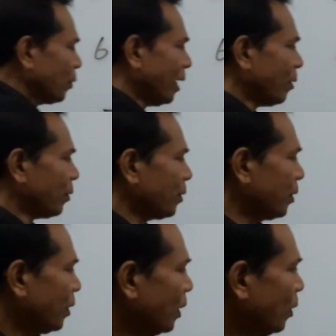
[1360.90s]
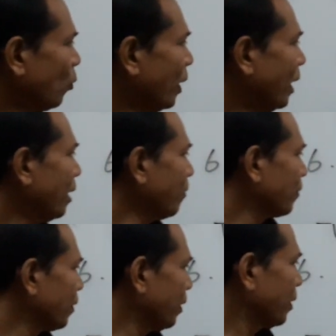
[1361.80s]
now we have
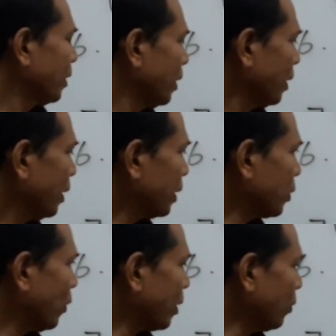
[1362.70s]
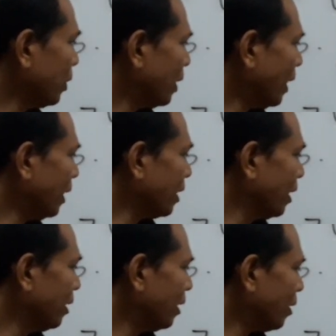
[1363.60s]
square root
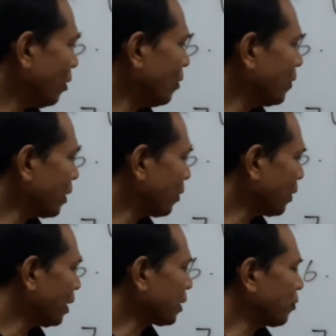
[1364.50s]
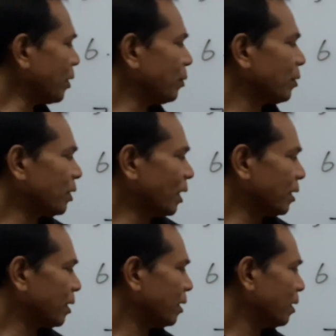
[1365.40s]
18 over 3 square root
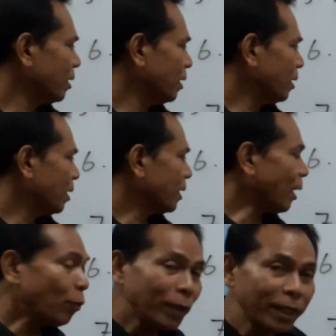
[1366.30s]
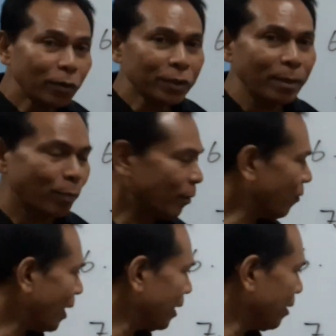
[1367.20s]
6. Now we need to
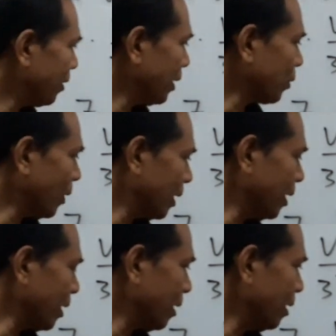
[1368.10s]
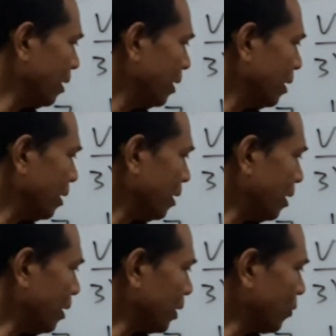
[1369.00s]
simplify this one here.
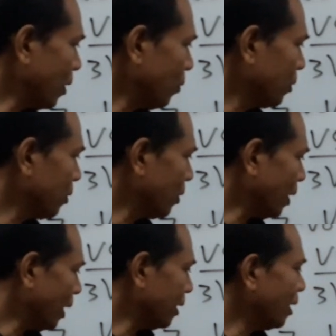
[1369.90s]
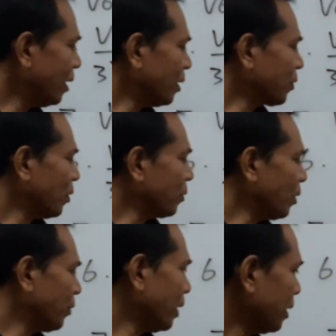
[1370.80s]
Square root 18 and square
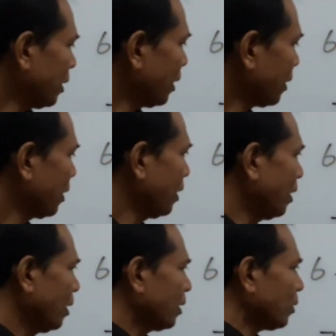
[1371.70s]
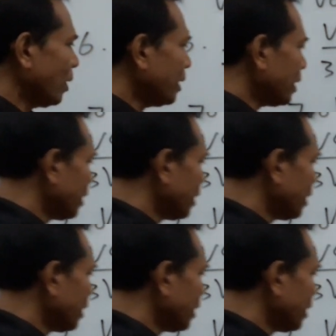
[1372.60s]
root 36. So let's